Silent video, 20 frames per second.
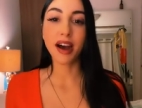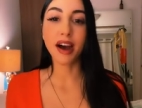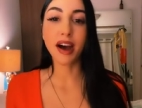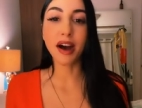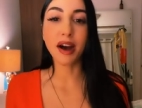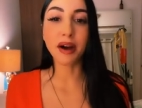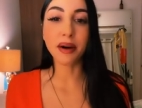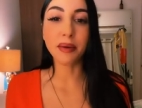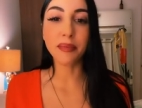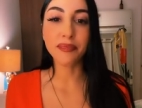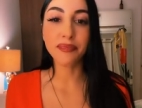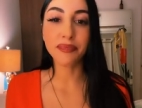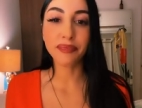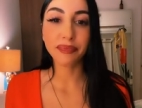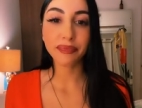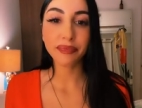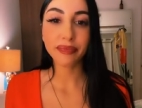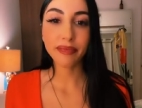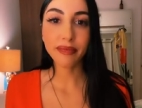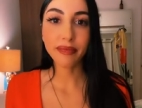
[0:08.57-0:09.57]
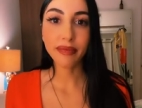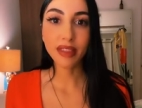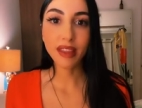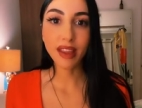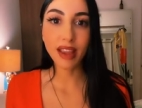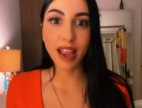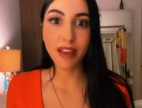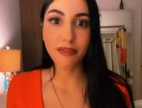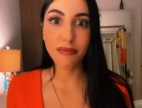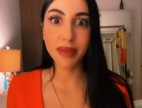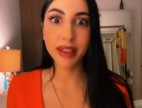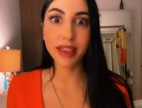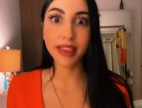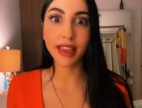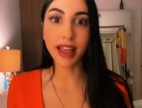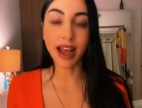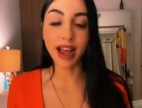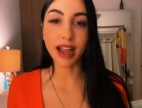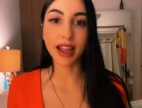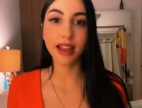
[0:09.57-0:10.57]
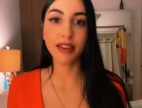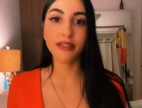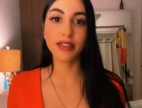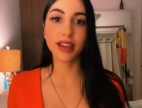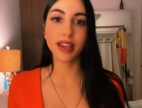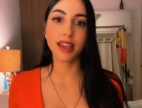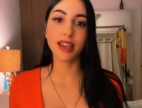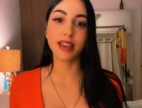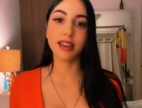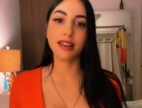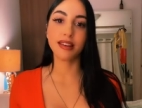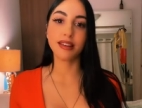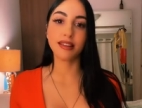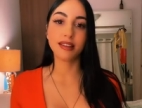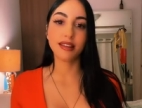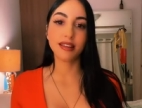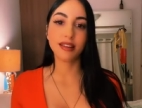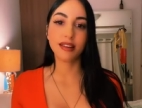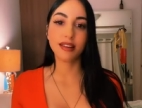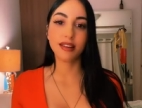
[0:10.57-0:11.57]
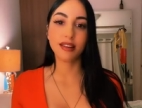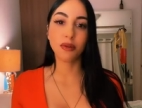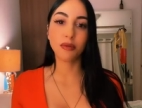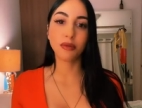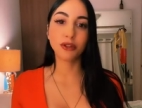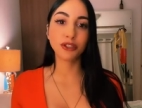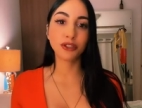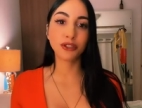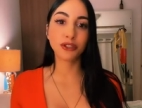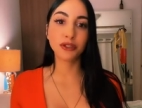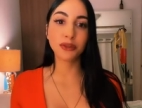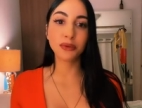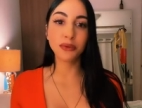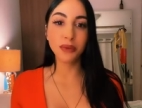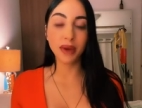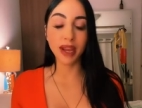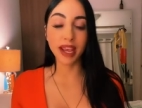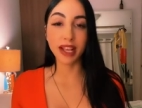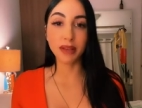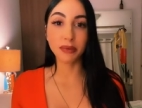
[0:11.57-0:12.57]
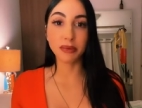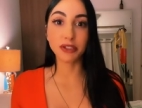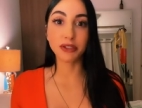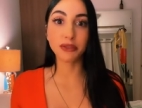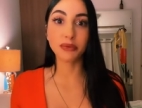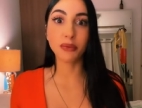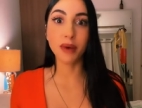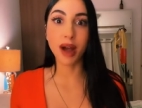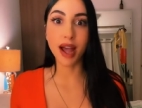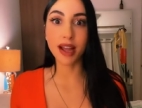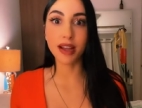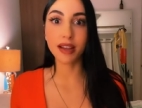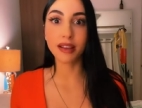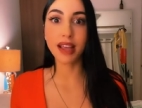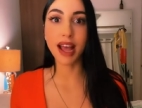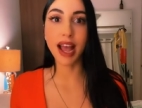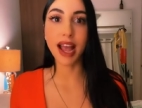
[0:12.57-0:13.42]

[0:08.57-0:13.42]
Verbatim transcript: I haven't been live in almost 2 weeks, which is wild.